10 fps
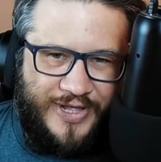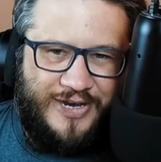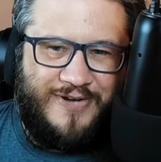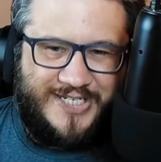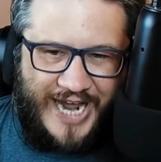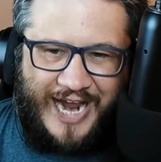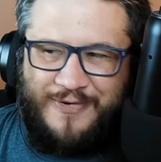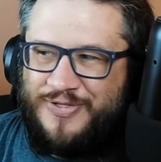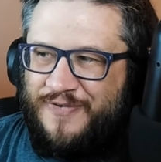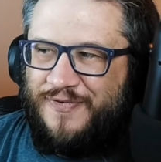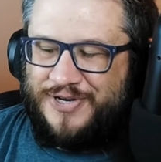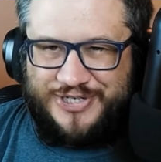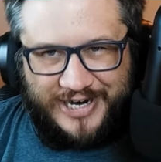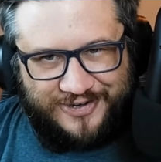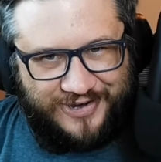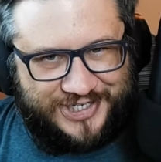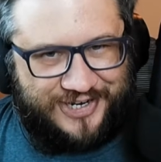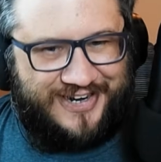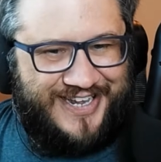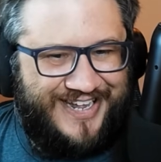to attack with your Voltron
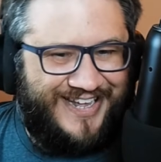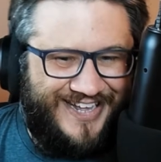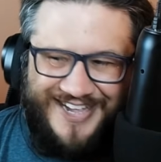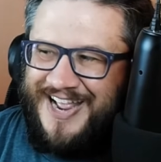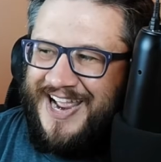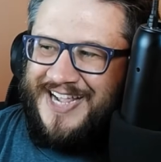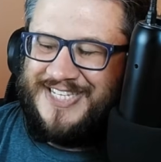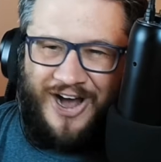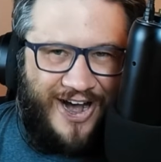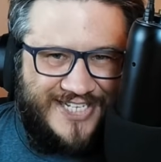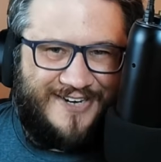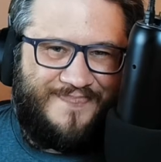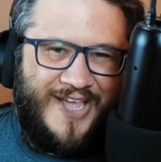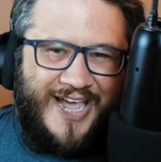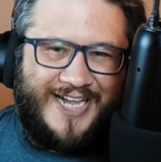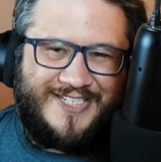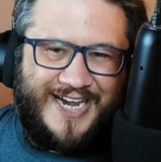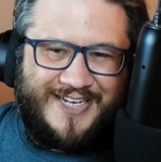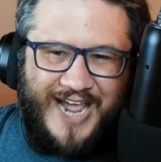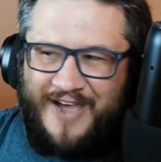creature. It's awesome. It's
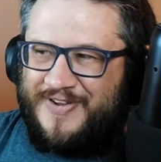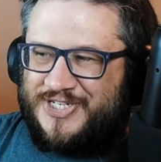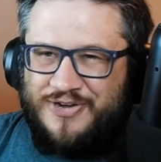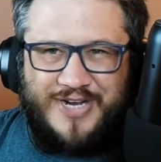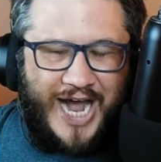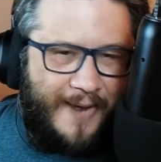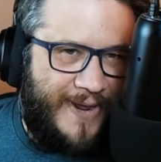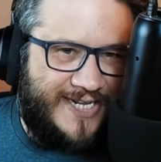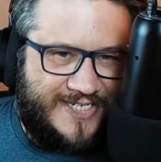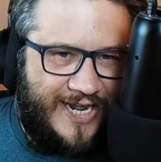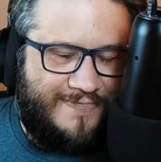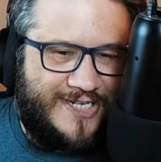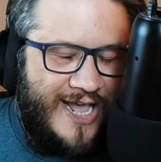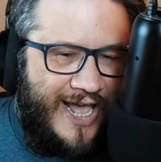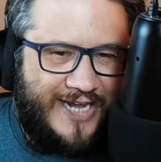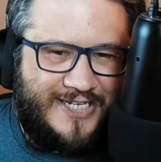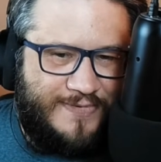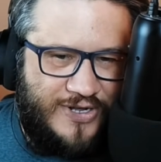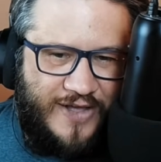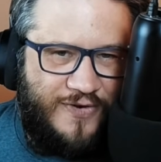like having 2 combat steps, except
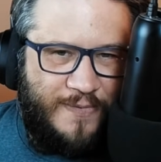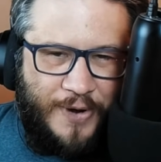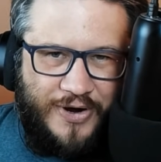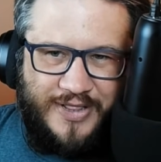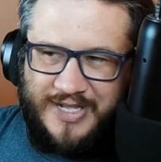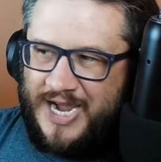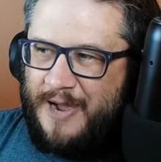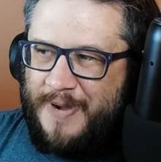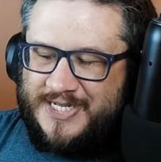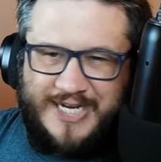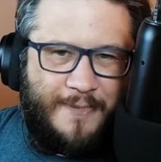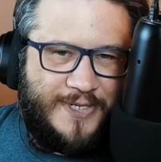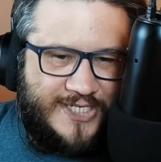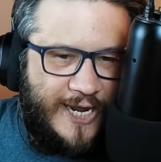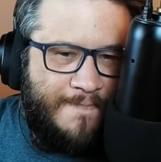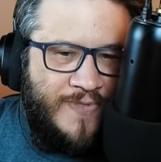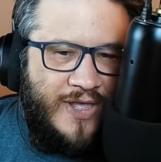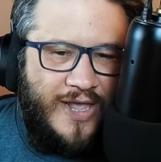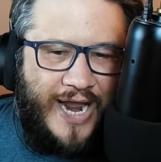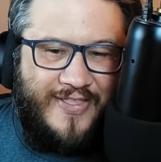you give your opponent the combat step instead.
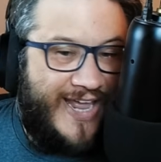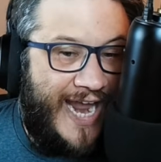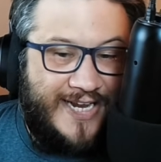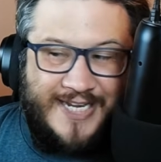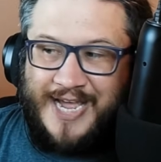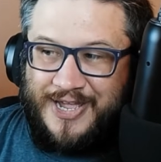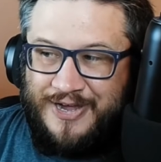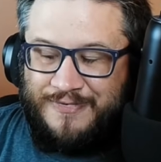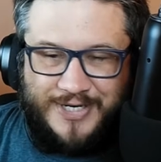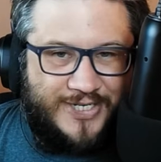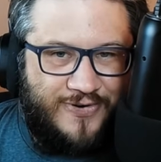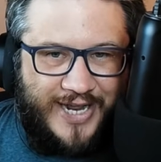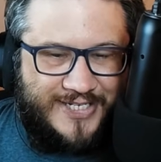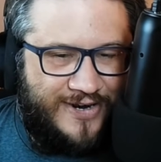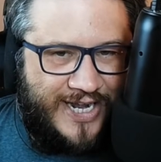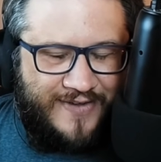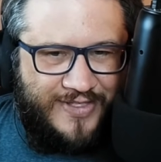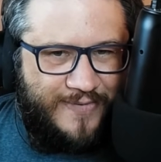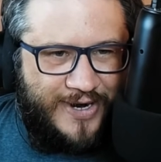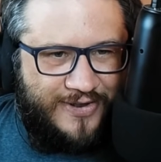And they can't attack you, which is great, so you're not giving
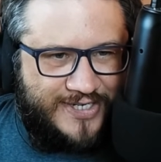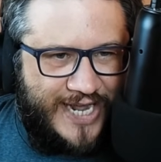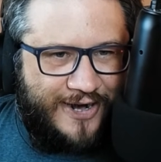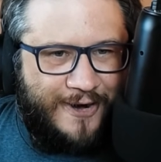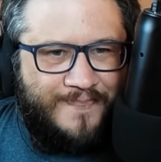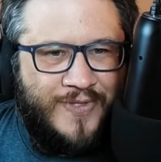them another attacker.